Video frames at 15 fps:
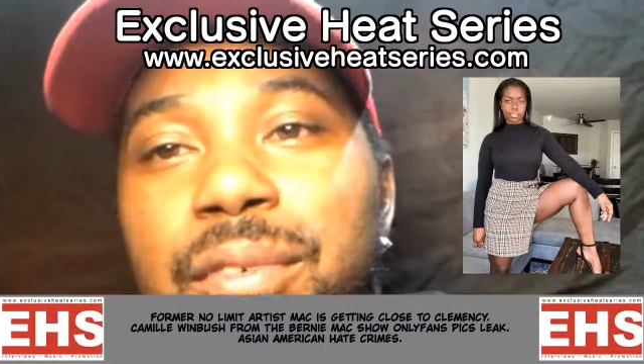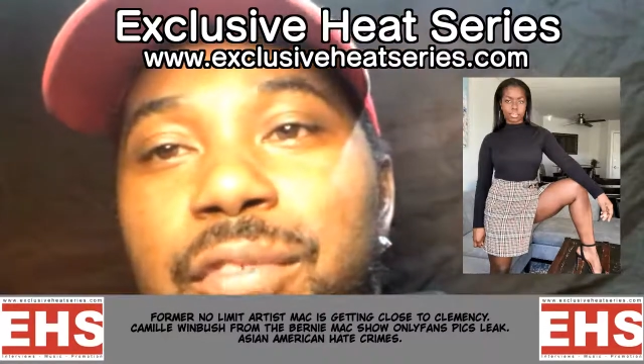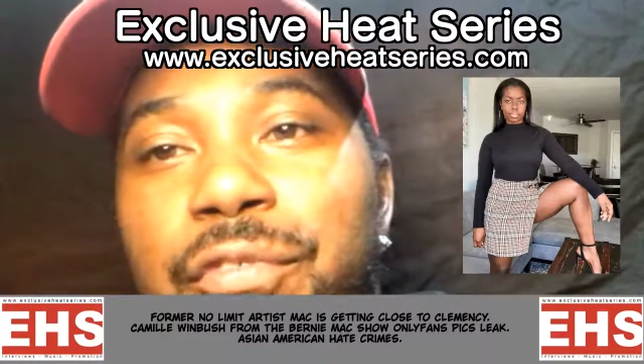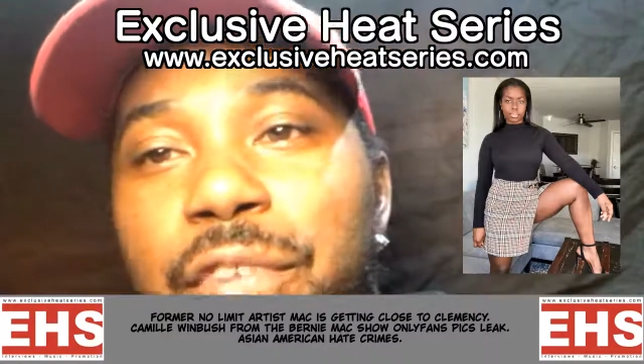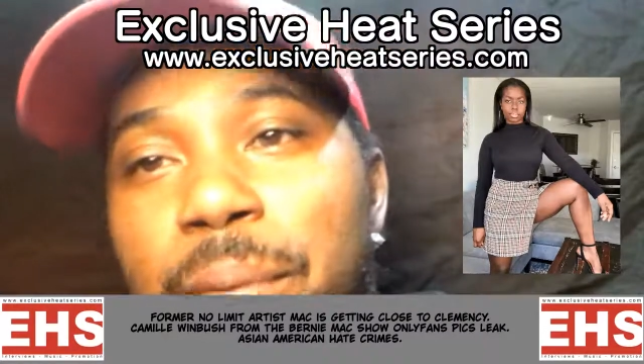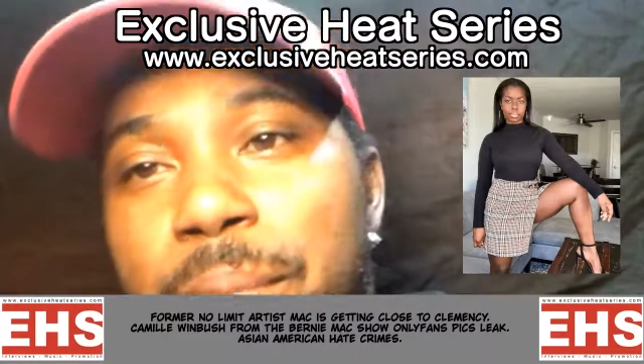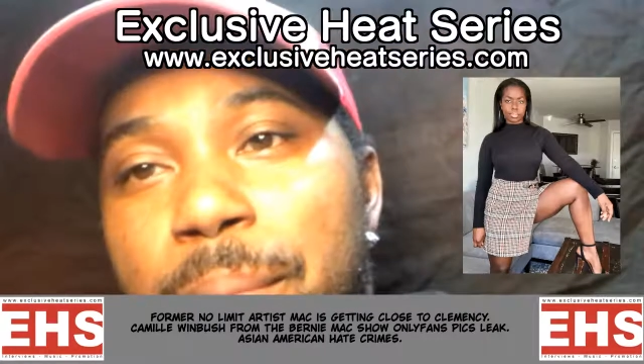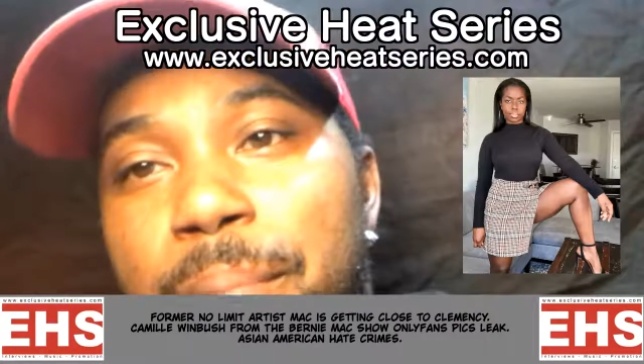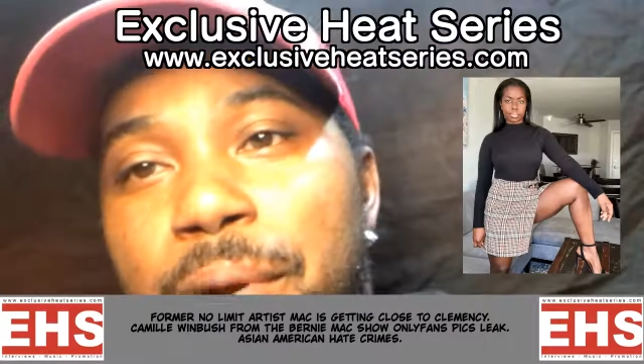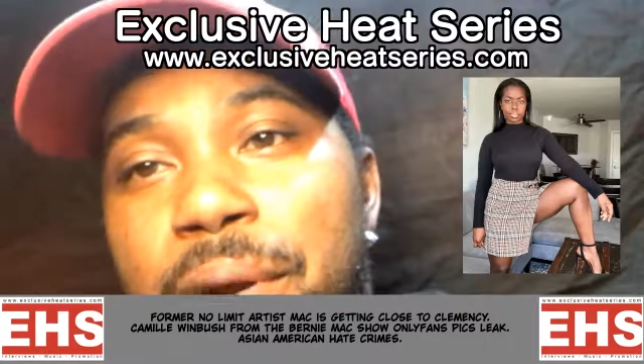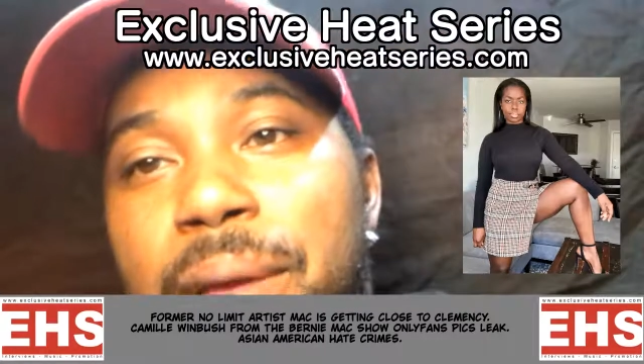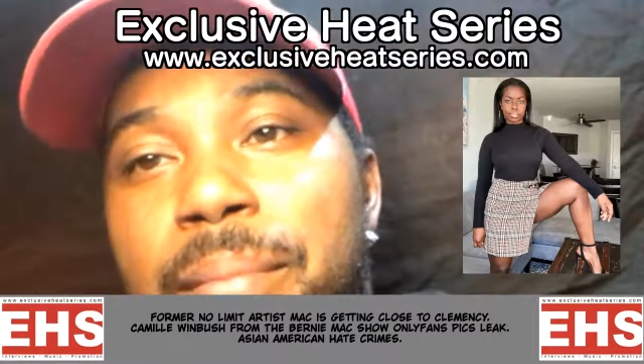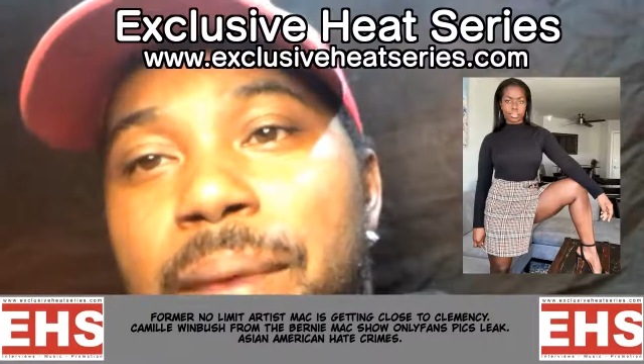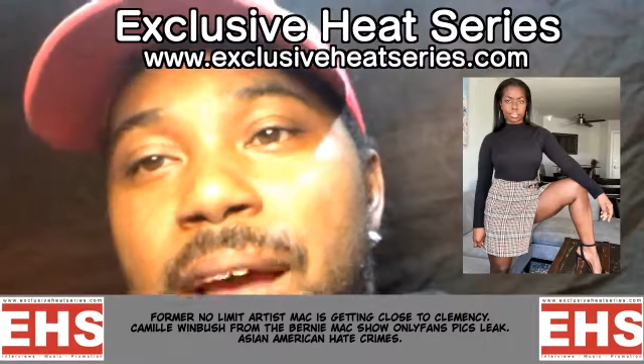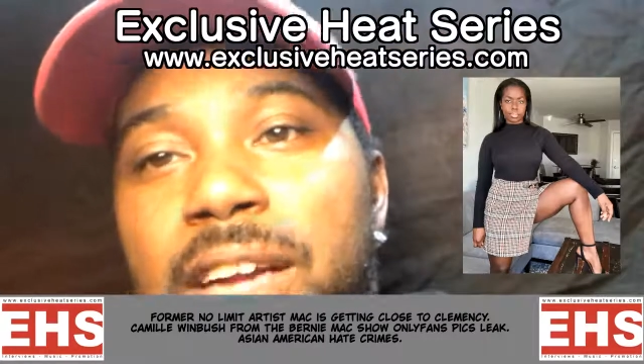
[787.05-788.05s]
from the
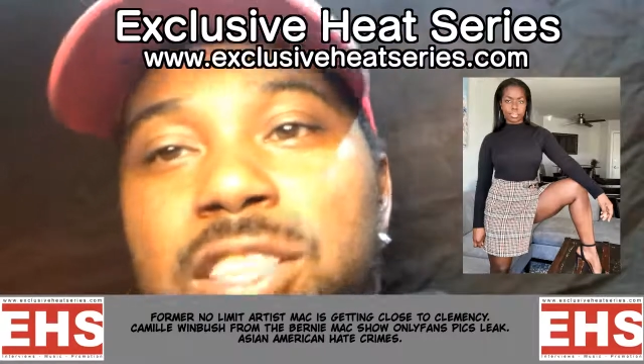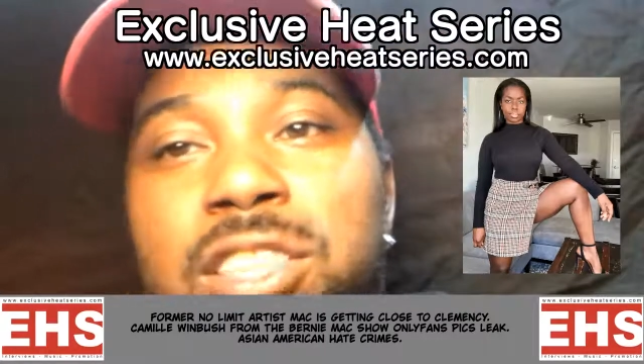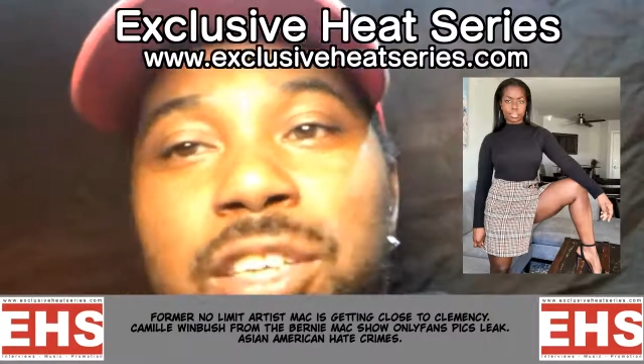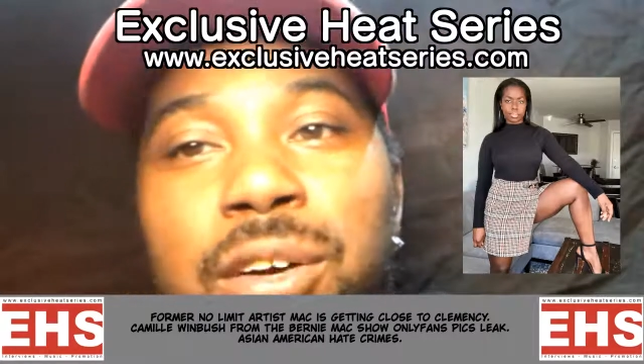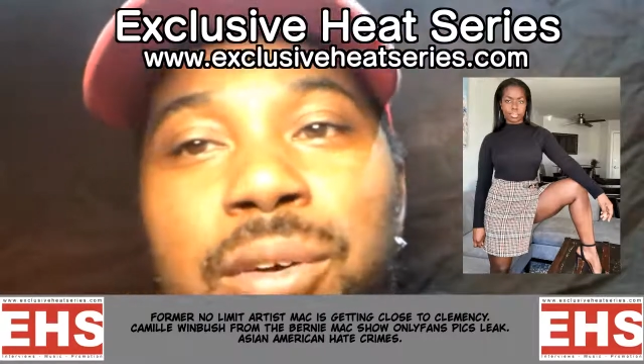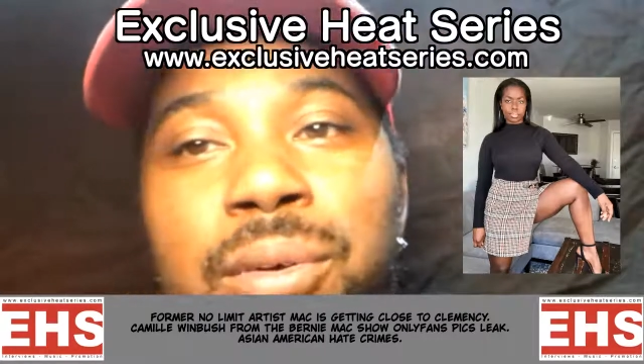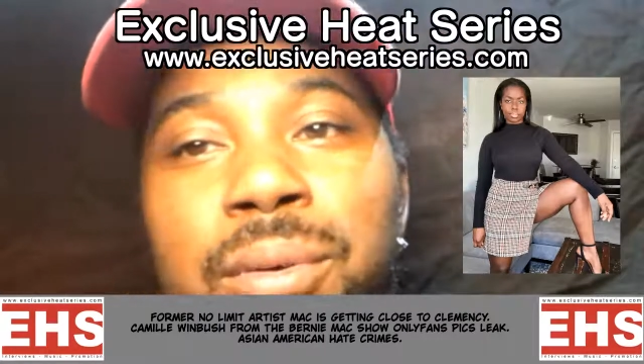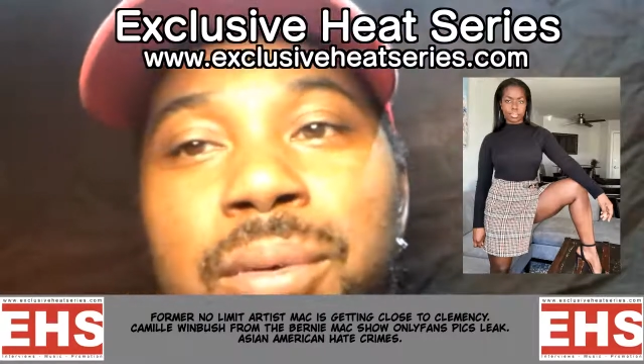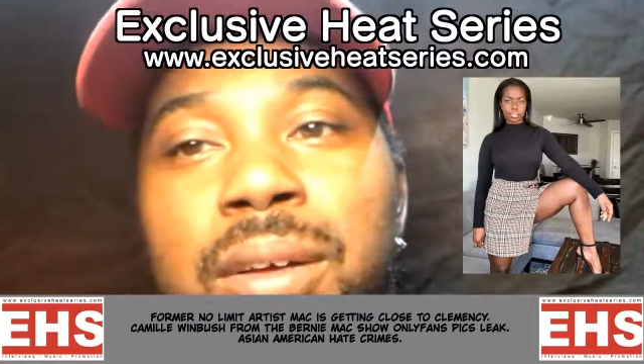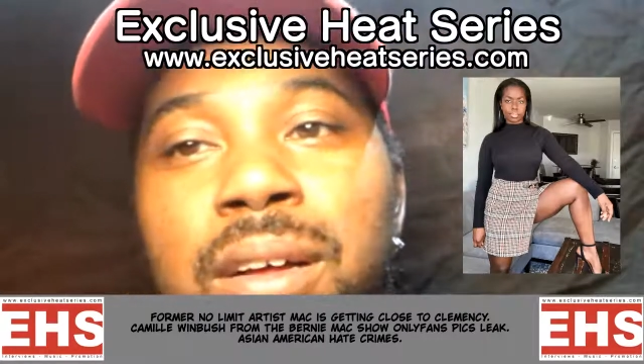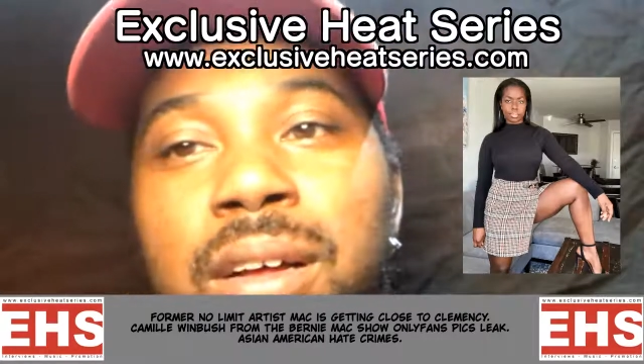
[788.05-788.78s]
Bernie Mac show.